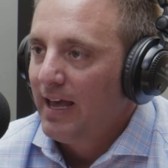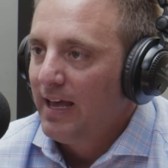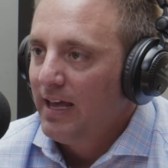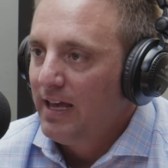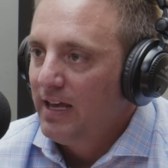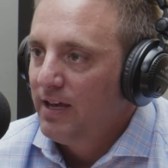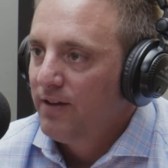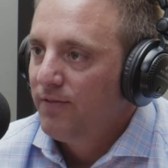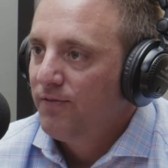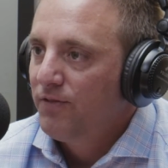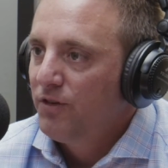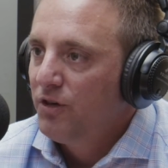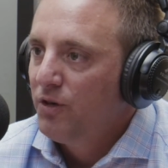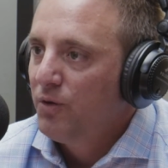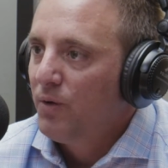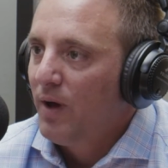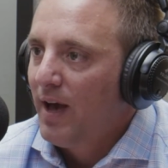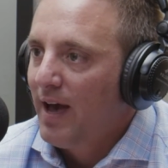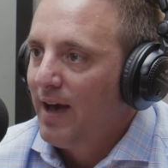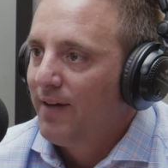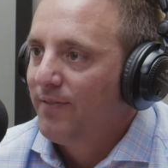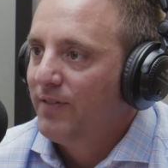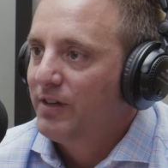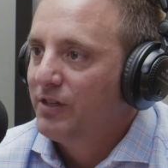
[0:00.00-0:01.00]
if you
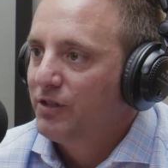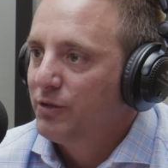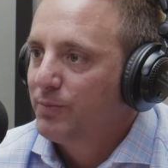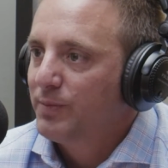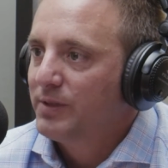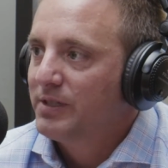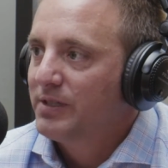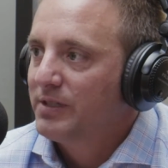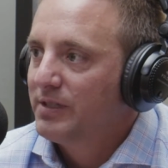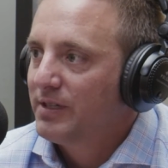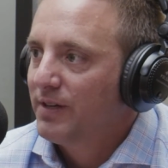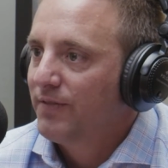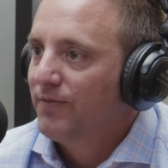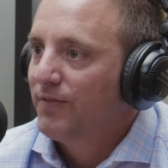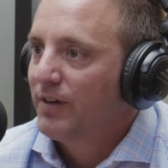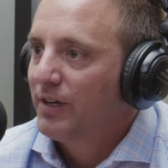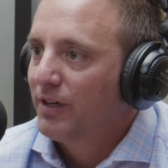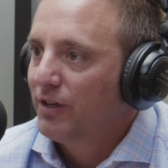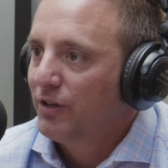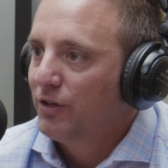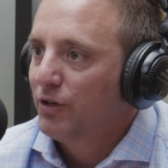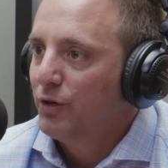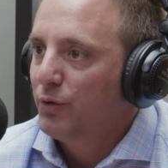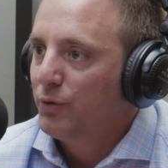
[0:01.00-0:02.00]
have a
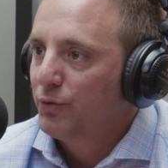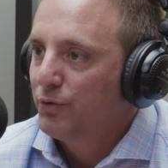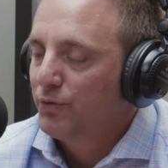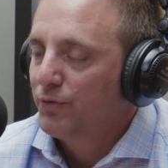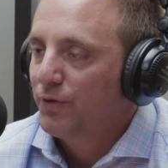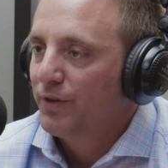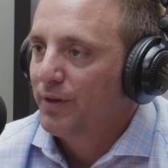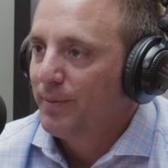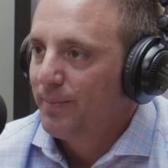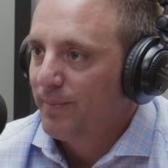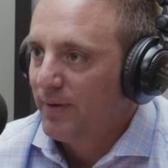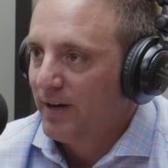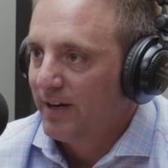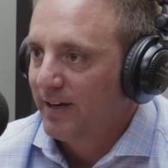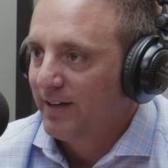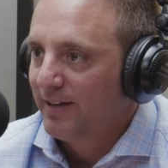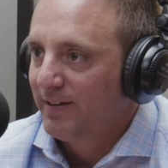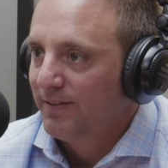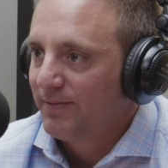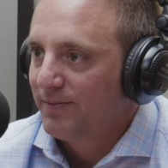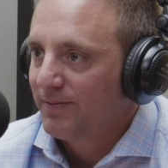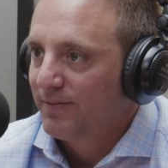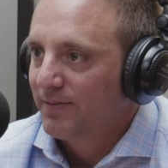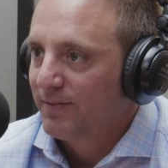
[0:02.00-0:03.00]
specific use for the
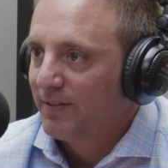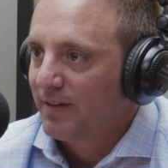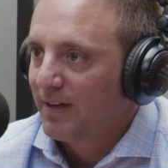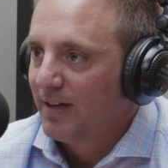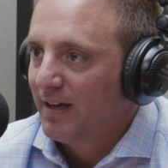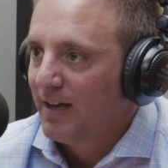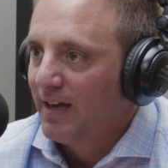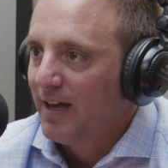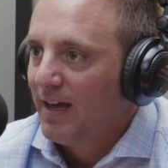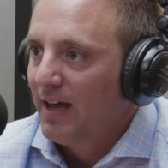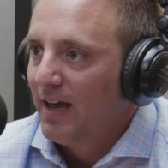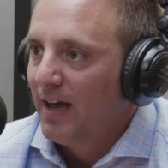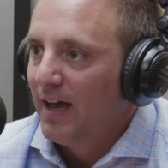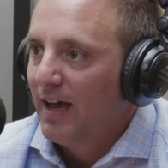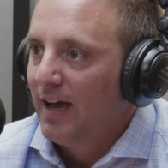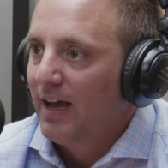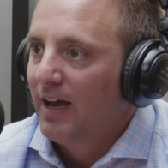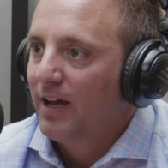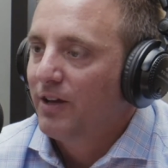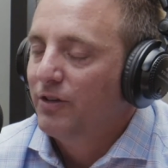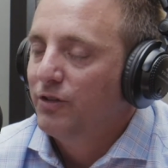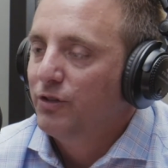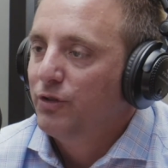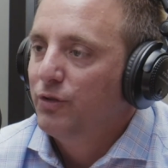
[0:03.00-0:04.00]
money,
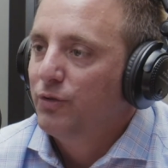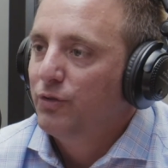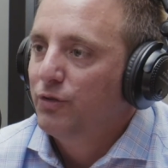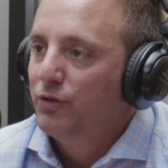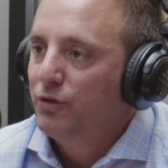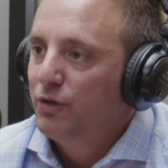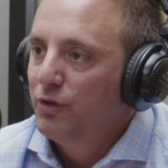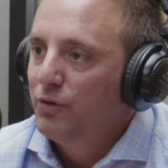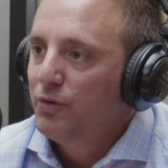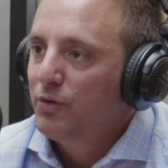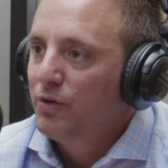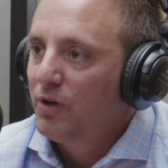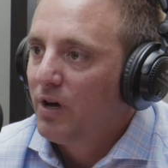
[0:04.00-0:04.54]
and you do